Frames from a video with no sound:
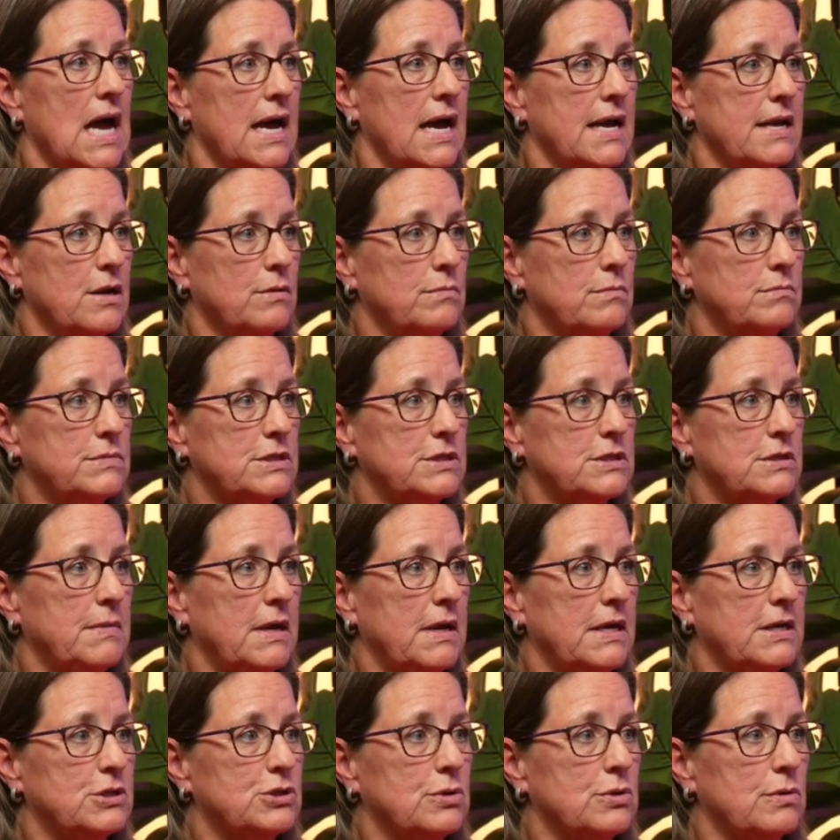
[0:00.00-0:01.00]
items to
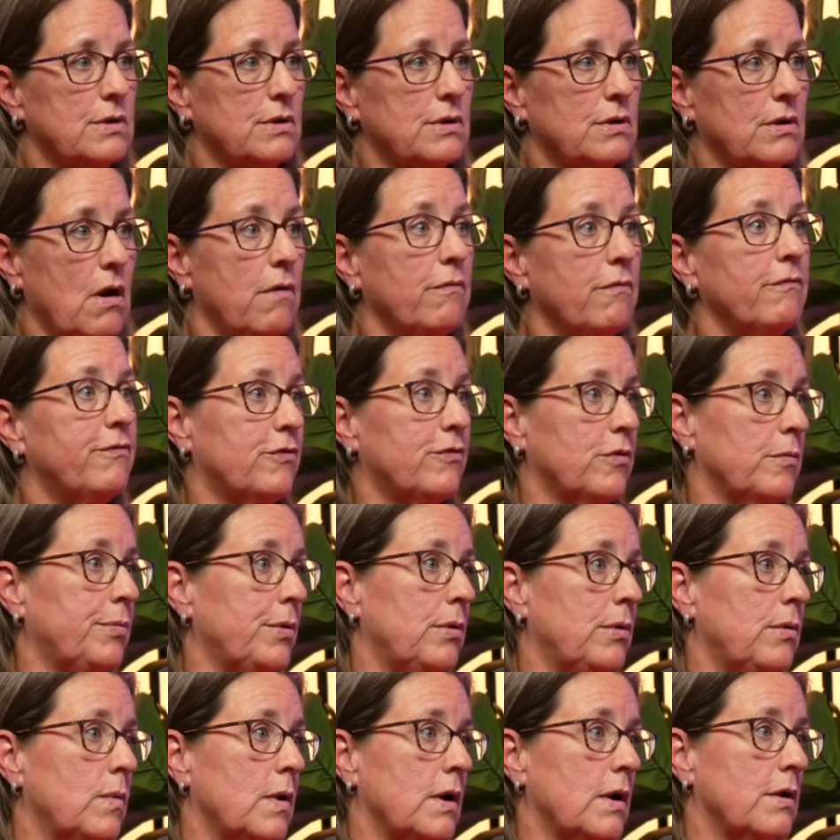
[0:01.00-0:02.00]
make sure they're
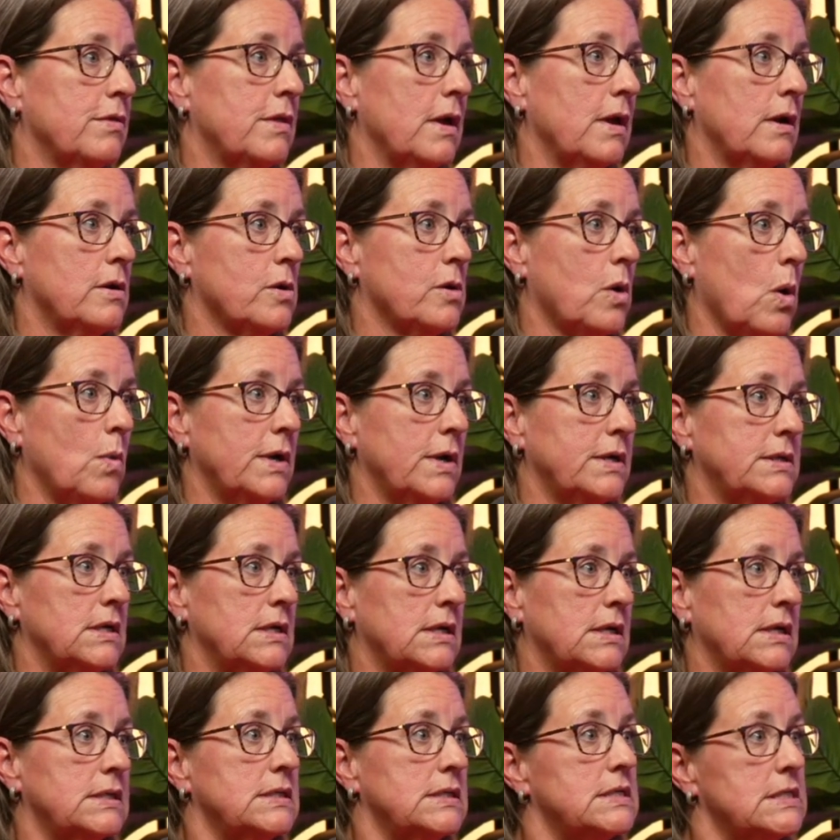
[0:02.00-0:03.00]
comfortable where they are going to
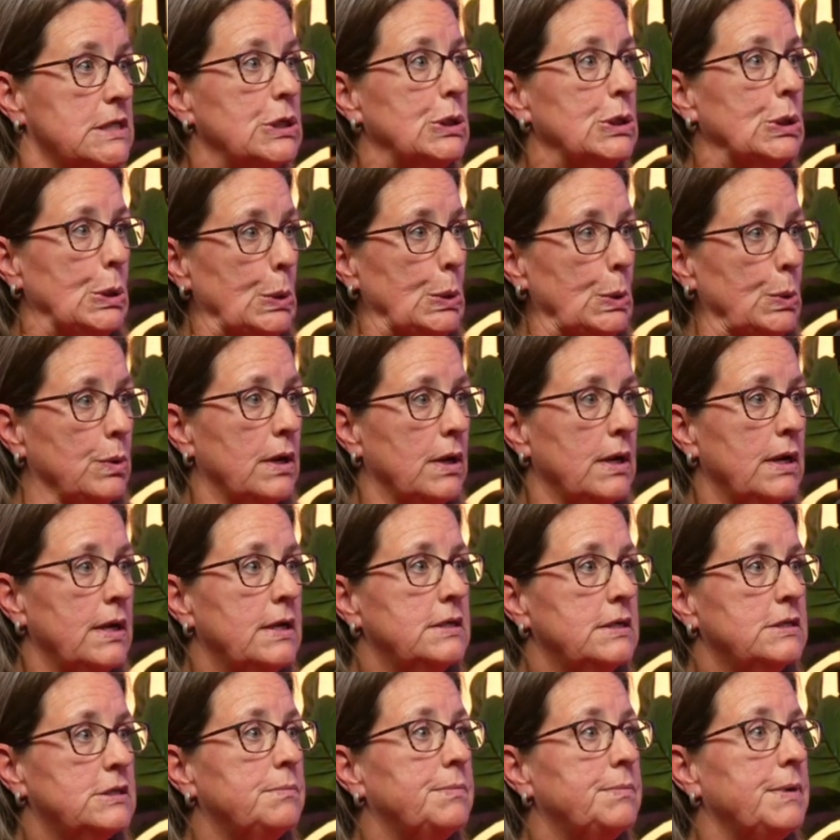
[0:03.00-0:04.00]
continue
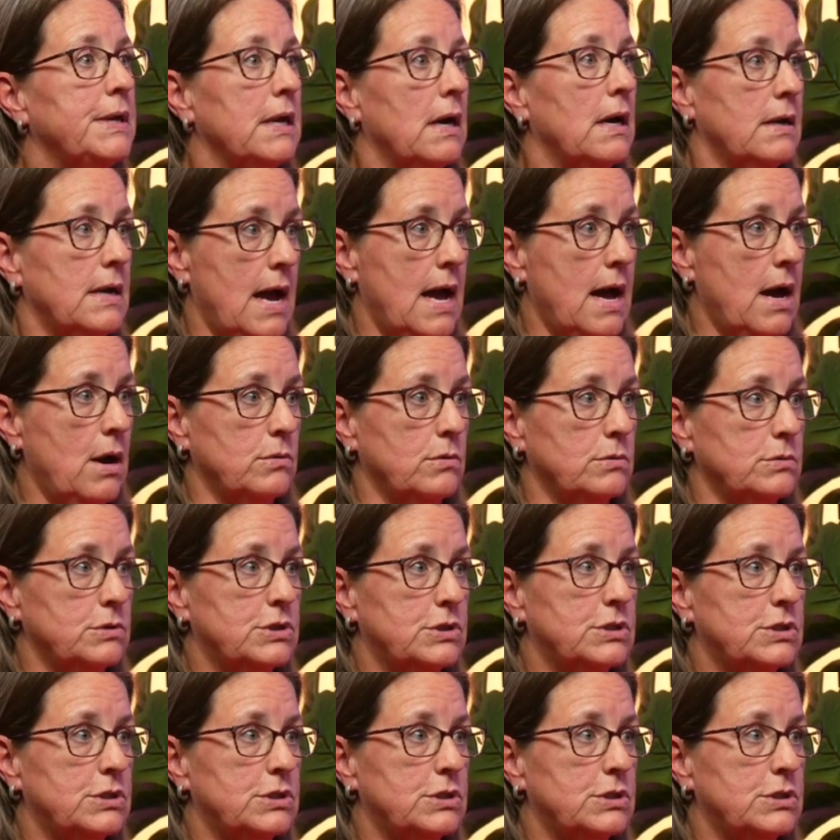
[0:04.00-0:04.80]
to be unhoused.